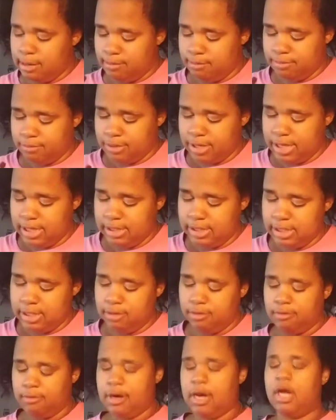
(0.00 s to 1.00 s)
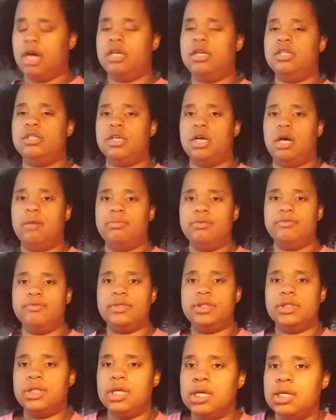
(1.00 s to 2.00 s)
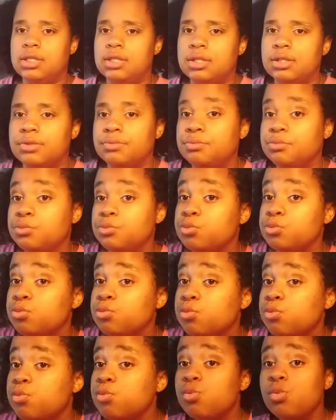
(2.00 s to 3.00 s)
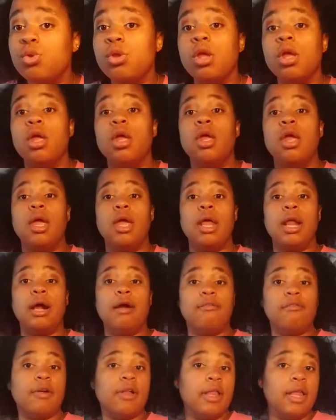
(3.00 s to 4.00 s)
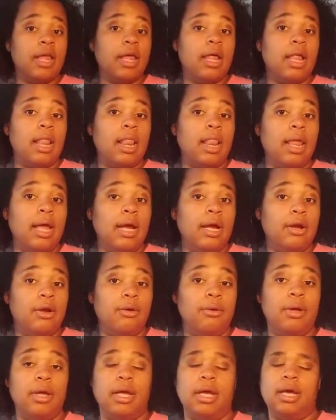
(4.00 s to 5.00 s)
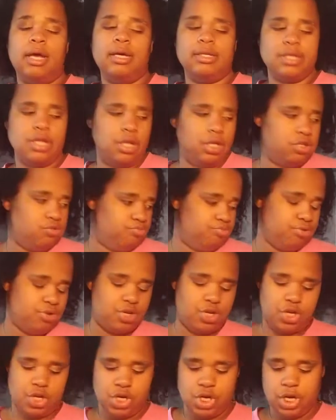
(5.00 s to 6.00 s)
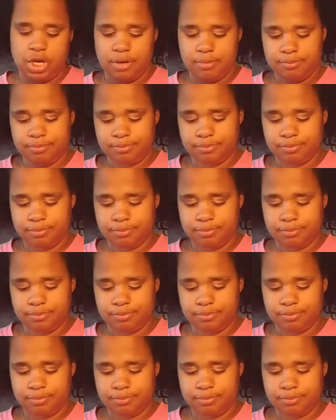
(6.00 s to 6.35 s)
Brazen right on top of Enticing. And I really like doing it because it looks pretty good.